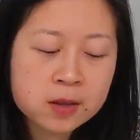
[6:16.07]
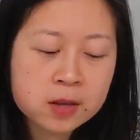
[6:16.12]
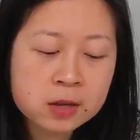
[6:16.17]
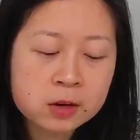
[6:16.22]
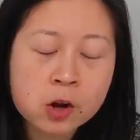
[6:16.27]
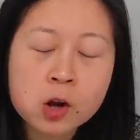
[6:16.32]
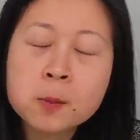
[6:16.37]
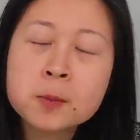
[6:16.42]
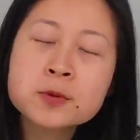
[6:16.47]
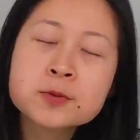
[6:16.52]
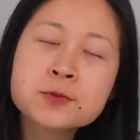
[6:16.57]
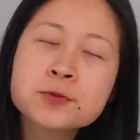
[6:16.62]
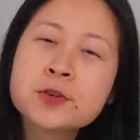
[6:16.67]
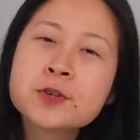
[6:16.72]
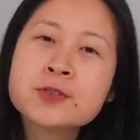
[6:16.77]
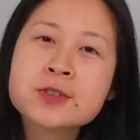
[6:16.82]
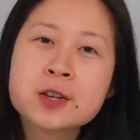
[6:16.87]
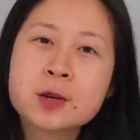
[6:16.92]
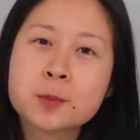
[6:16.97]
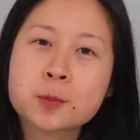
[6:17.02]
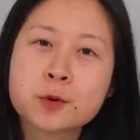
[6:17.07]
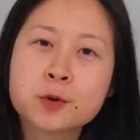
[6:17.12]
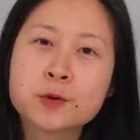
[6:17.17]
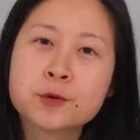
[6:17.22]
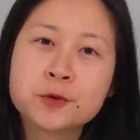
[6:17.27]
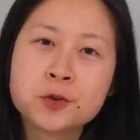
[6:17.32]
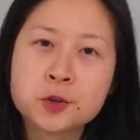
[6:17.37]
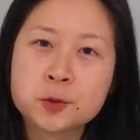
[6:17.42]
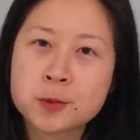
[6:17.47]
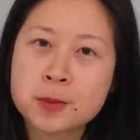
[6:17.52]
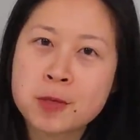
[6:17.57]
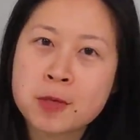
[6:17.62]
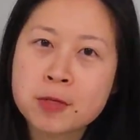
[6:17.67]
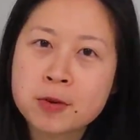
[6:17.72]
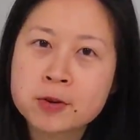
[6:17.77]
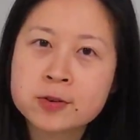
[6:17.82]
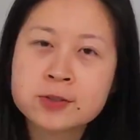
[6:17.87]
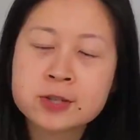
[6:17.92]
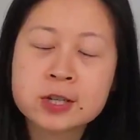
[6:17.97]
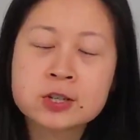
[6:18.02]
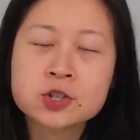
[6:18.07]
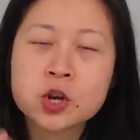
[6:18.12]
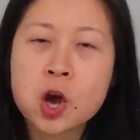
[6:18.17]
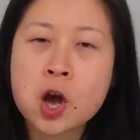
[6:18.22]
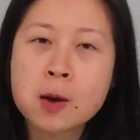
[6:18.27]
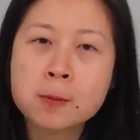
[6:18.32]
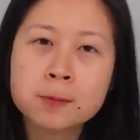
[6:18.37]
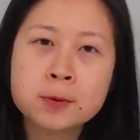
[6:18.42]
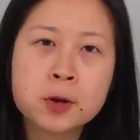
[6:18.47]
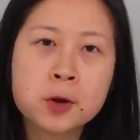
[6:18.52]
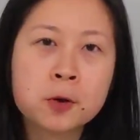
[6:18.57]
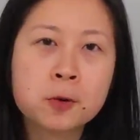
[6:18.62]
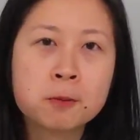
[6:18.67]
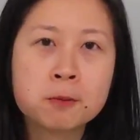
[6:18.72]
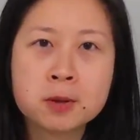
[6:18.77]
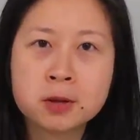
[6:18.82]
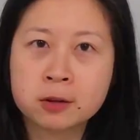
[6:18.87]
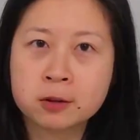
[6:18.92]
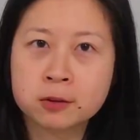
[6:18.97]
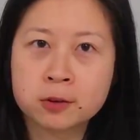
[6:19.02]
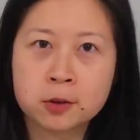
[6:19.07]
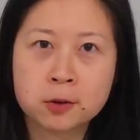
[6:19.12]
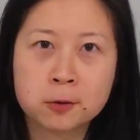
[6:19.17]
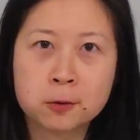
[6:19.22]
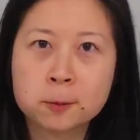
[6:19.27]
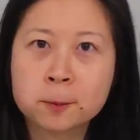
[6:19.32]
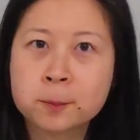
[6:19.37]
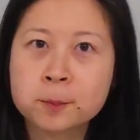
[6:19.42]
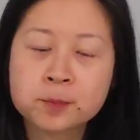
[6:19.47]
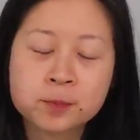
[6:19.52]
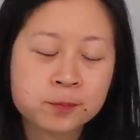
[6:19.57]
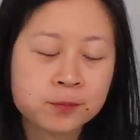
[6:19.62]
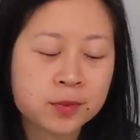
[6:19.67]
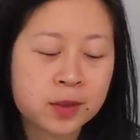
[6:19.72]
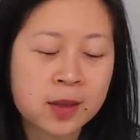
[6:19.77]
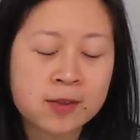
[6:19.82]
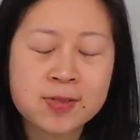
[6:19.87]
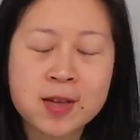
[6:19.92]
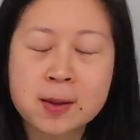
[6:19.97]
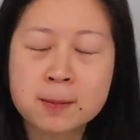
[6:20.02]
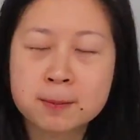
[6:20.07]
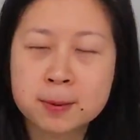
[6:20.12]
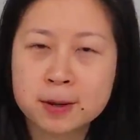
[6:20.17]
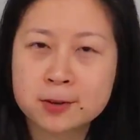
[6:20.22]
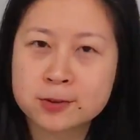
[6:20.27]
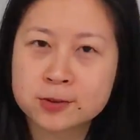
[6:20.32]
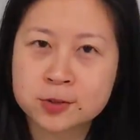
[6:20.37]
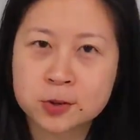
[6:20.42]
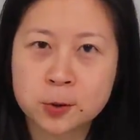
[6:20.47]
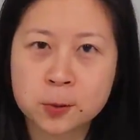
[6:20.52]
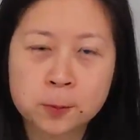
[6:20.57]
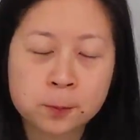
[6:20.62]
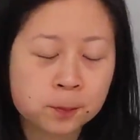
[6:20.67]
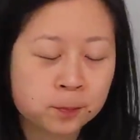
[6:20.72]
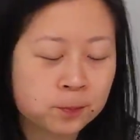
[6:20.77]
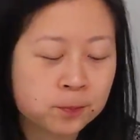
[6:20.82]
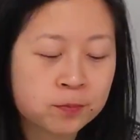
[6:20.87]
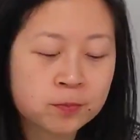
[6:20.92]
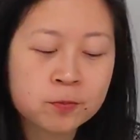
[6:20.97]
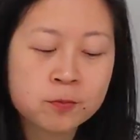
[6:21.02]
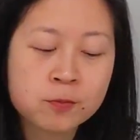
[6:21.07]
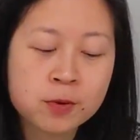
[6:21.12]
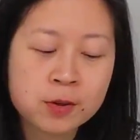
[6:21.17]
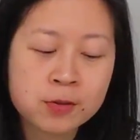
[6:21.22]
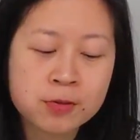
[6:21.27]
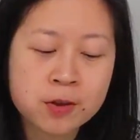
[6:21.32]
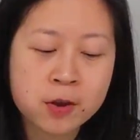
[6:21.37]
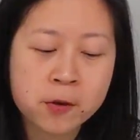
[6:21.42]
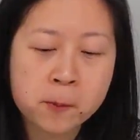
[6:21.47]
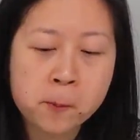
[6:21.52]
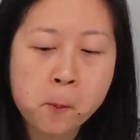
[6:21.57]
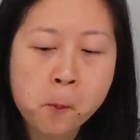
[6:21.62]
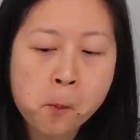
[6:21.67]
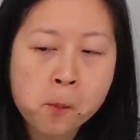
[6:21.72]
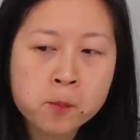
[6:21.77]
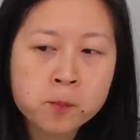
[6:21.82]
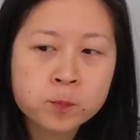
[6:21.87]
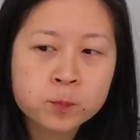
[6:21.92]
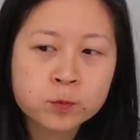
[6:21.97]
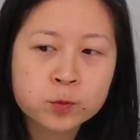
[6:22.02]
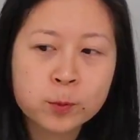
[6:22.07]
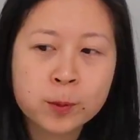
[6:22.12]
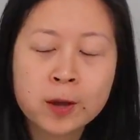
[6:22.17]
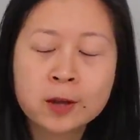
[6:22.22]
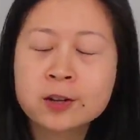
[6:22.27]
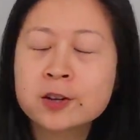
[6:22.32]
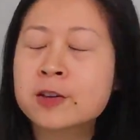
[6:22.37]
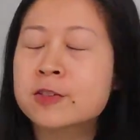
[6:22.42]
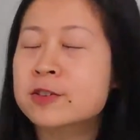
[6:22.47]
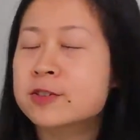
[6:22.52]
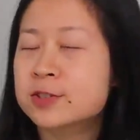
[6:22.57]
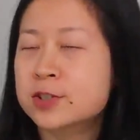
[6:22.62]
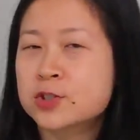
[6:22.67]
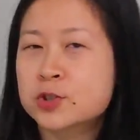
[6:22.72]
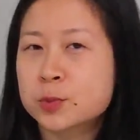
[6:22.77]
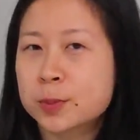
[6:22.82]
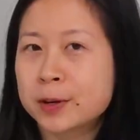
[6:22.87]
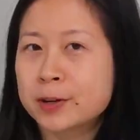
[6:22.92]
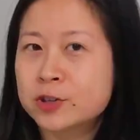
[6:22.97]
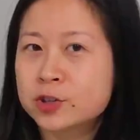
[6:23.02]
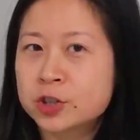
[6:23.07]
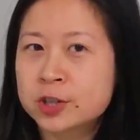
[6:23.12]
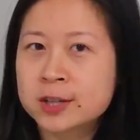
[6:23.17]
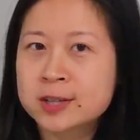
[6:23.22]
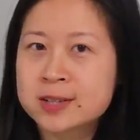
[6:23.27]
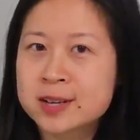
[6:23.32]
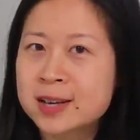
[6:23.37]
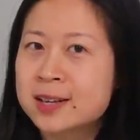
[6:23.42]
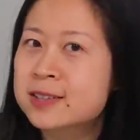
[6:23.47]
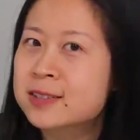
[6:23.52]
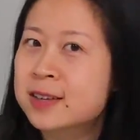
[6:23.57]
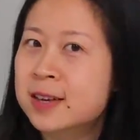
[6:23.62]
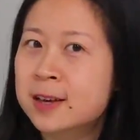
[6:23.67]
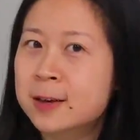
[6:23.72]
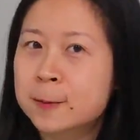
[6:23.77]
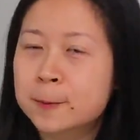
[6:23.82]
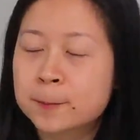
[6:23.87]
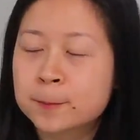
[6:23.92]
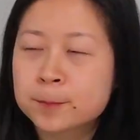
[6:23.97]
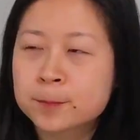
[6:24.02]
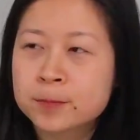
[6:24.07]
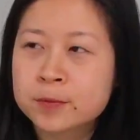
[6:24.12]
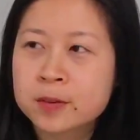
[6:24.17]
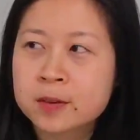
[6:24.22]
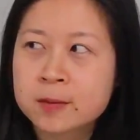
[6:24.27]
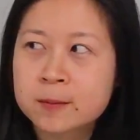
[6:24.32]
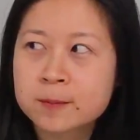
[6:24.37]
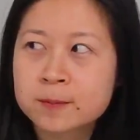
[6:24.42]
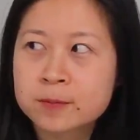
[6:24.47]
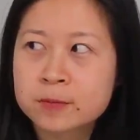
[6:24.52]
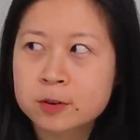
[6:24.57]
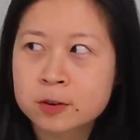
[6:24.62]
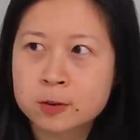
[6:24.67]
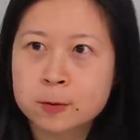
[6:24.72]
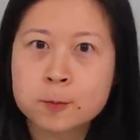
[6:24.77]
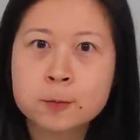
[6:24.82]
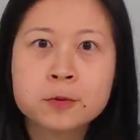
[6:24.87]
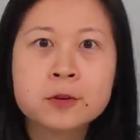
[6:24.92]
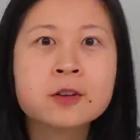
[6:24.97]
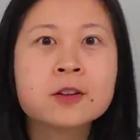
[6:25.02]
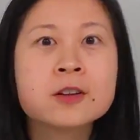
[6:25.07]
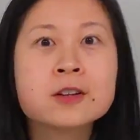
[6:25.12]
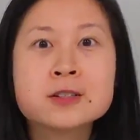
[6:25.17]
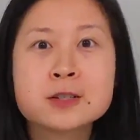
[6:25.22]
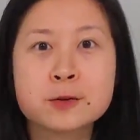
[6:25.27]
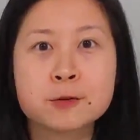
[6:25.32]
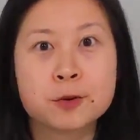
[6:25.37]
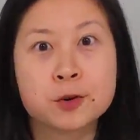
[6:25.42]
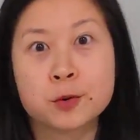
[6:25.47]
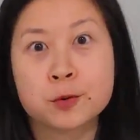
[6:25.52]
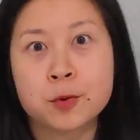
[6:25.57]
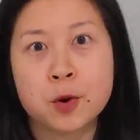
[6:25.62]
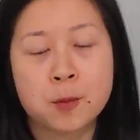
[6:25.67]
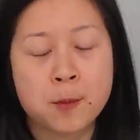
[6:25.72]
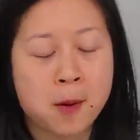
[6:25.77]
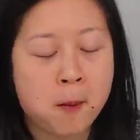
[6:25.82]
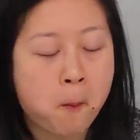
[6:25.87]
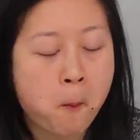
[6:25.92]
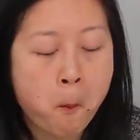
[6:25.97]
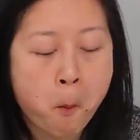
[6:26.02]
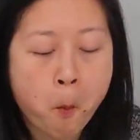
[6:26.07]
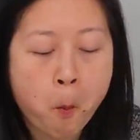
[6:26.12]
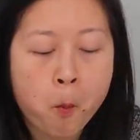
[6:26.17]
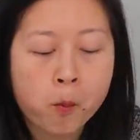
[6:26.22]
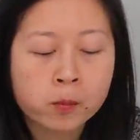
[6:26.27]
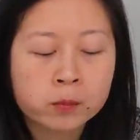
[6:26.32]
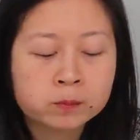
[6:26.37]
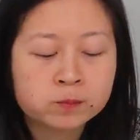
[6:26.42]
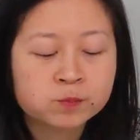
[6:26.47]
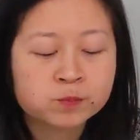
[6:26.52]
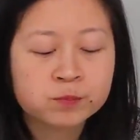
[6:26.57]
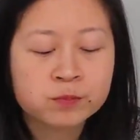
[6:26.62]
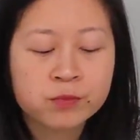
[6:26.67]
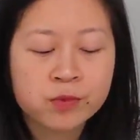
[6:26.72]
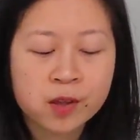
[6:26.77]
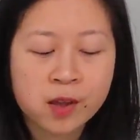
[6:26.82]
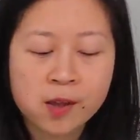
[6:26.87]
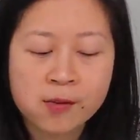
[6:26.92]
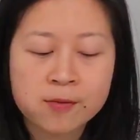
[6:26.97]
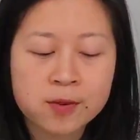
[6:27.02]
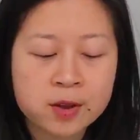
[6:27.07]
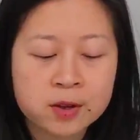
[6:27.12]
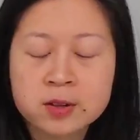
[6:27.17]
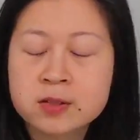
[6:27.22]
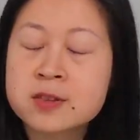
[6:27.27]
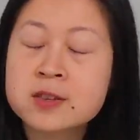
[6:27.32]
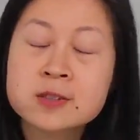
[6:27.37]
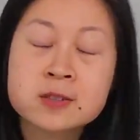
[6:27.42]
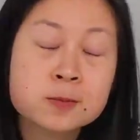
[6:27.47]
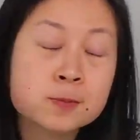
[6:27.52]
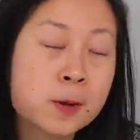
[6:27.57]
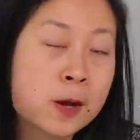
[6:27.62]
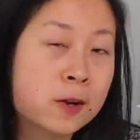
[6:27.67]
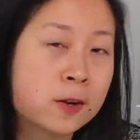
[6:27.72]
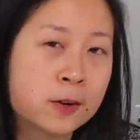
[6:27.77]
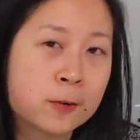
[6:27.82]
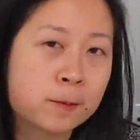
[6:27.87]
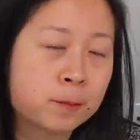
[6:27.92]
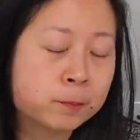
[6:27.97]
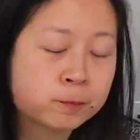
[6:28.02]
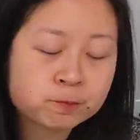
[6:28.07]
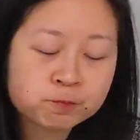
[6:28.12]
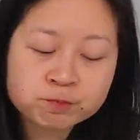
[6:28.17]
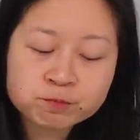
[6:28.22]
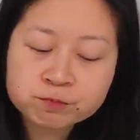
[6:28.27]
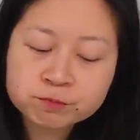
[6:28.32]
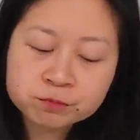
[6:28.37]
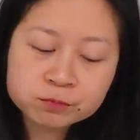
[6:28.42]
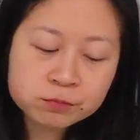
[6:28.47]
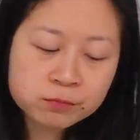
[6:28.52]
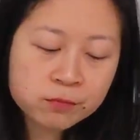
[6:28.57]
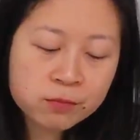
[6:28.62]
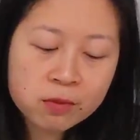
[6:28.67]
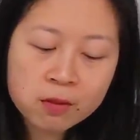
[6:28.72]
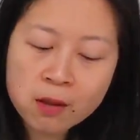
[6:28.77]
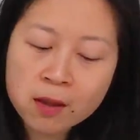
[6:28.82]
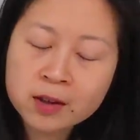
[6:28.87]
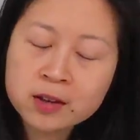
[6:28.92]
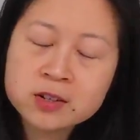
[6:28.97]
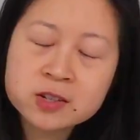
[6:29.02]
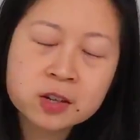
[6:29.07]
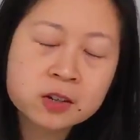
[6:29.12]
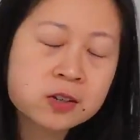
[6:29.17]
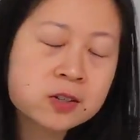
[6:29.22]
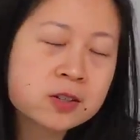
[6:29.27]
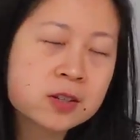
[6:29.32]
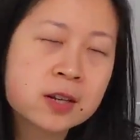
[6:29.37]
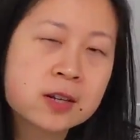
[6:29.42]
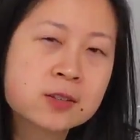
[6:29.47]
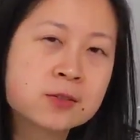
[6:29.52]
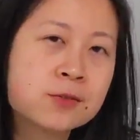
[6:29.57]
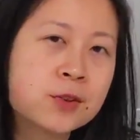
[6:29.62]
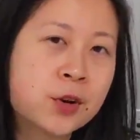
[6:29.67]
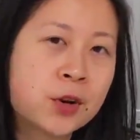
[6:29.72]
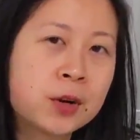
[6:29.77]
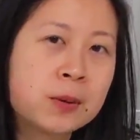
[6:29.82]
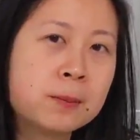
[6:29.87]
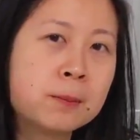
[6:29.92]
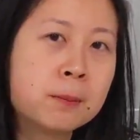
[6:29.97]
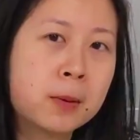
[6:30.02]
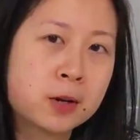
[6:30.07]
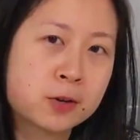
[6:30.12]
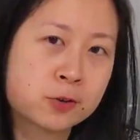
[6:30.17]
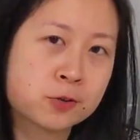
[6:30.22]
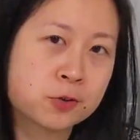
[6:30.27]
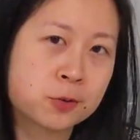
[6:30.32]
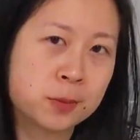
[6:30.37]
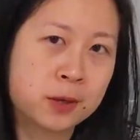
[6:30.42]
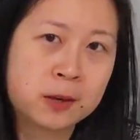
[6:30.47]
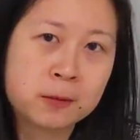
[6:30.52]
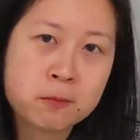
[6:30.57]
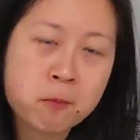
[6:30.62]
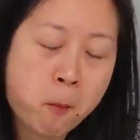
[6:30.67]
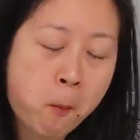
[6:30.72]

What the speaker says: It almost feels like a perfume in that there is a top note, middle note, and that base note in there. Depending on the situation, it tastes like a completely different aroma. And this butter, I can tell you, it tastes very mushroomy